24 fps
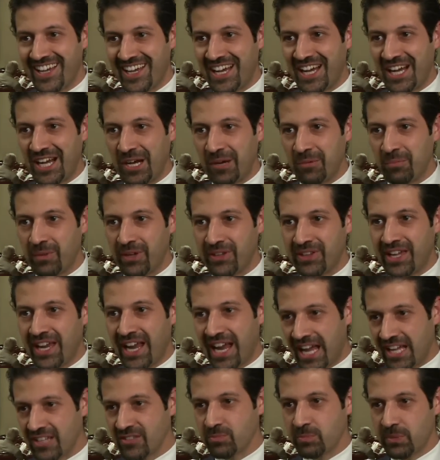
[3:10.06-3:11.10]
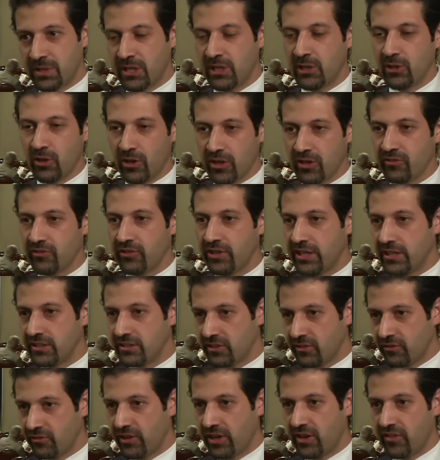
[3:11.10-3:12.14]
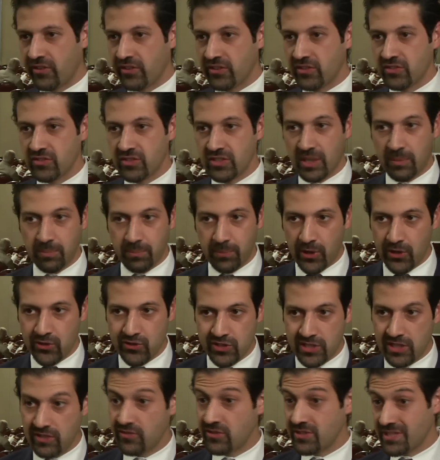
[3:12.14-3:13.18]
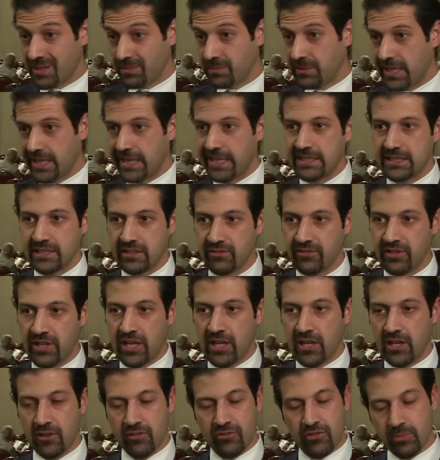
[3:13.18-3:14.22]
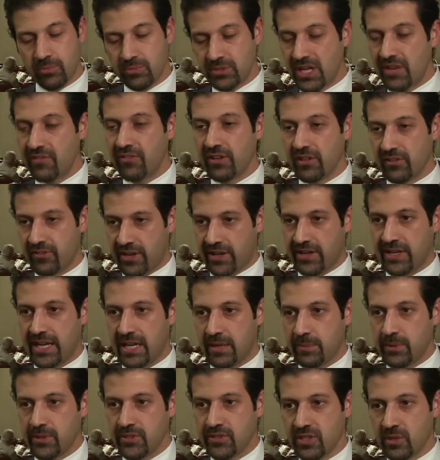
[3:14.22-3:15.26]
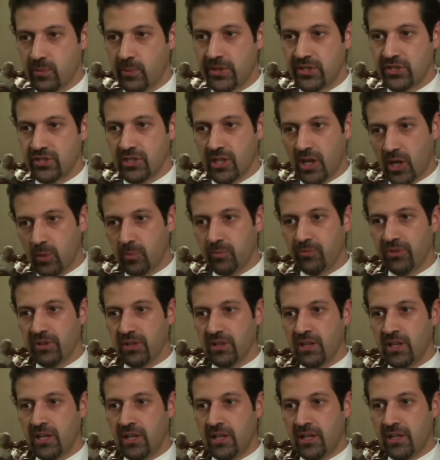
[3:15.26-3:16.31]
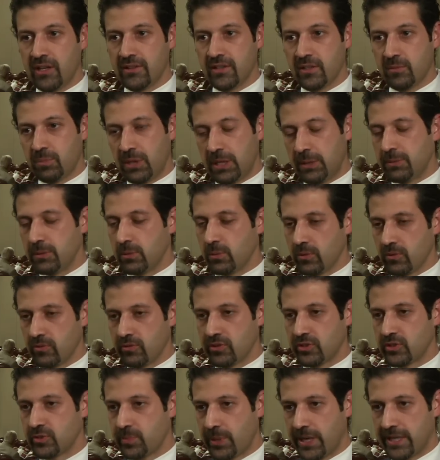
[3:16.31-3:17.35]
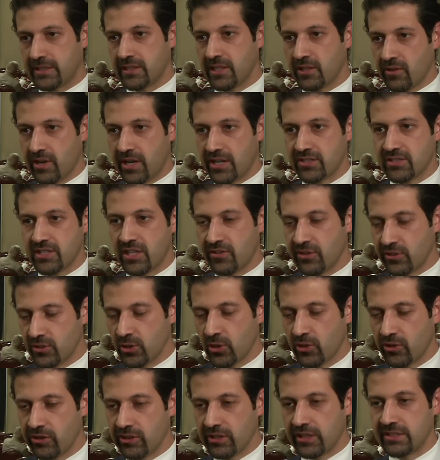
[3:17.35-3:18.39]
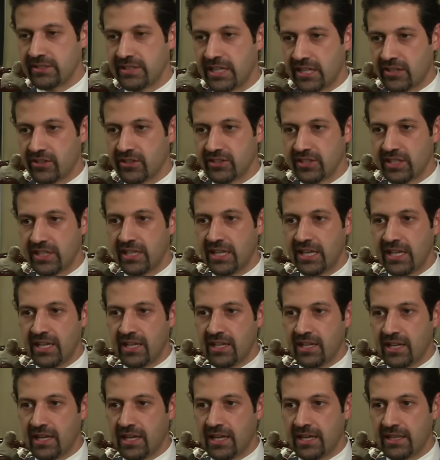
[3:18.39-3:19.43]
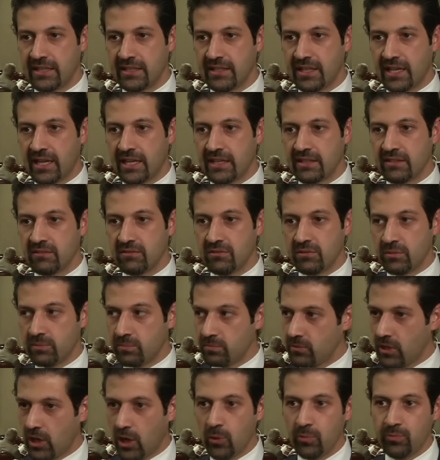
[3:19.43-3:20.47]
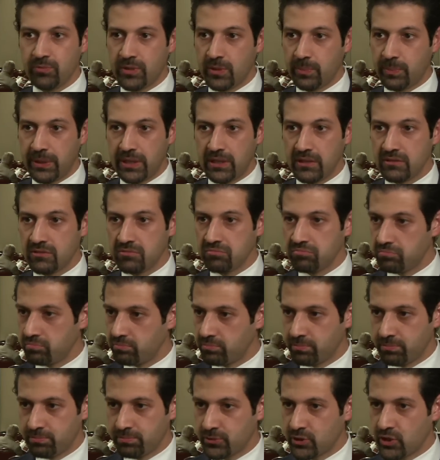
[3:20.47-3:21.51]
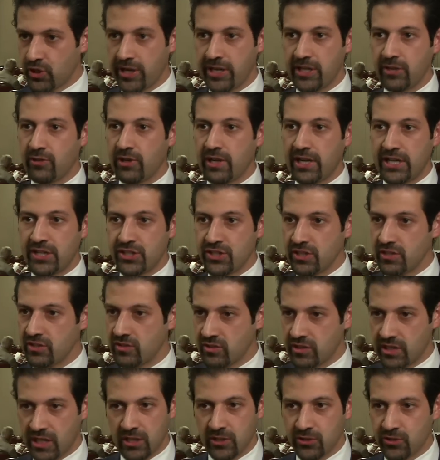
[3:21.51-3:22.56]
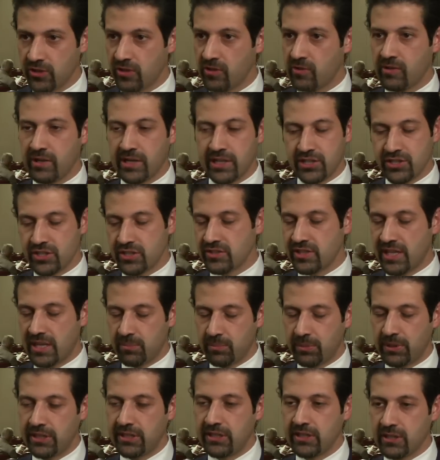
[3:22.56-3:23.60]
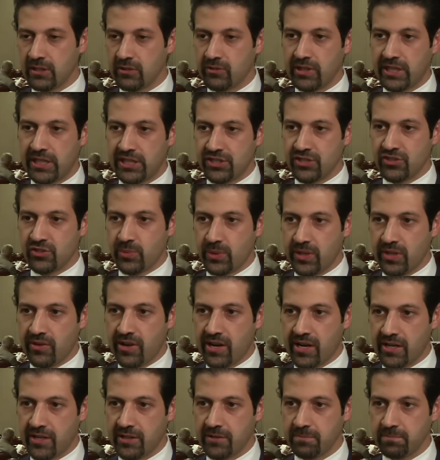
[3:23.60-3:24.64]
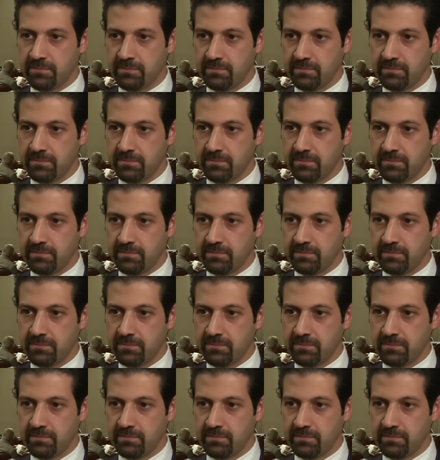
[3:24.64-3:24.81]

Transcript: um, and there has been a lot of interference, some positive, some negative, from several of our neighbours, and we're just hopeful that people will respect Iraq's territorial integrity and and hope to build trade relations, cultural relations, and political relations with Iraq.